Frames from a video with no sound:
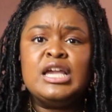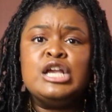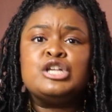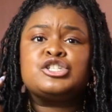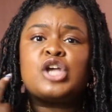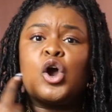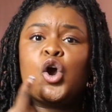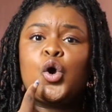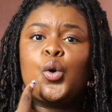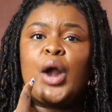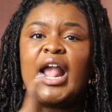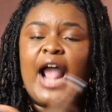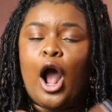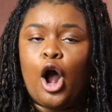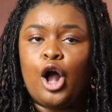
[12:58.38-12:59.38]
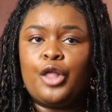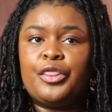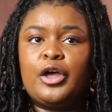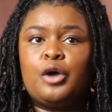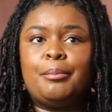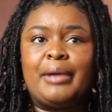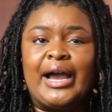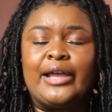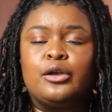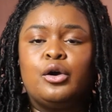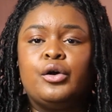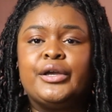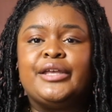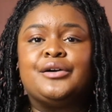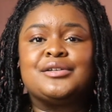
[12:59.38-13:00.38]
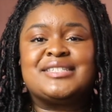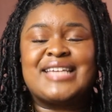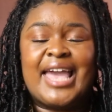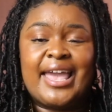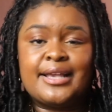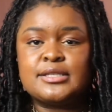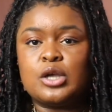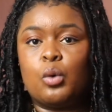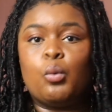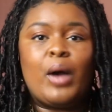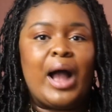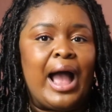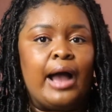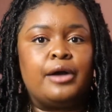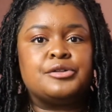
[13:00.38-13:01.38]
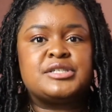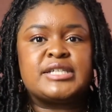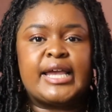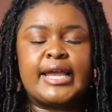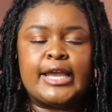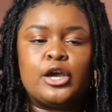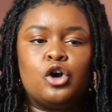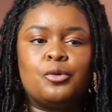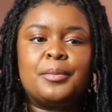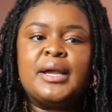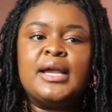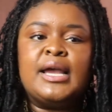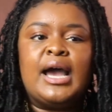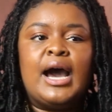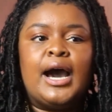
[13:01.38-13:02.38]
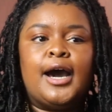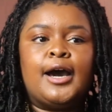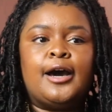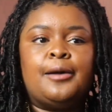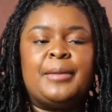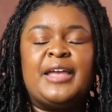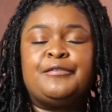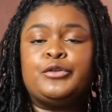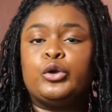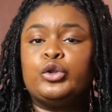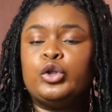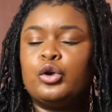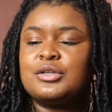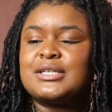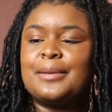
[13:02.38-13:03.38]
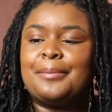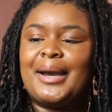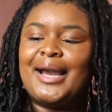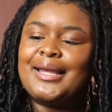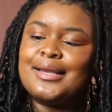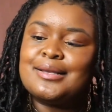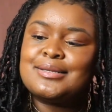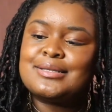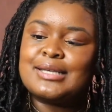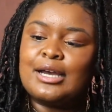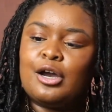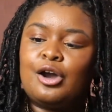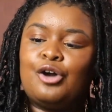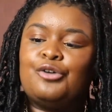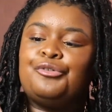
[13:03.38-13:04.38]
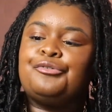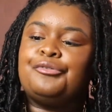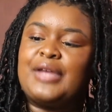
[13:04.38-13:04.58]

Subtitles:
So although bio oil takes a while to help, if you use it by yourself,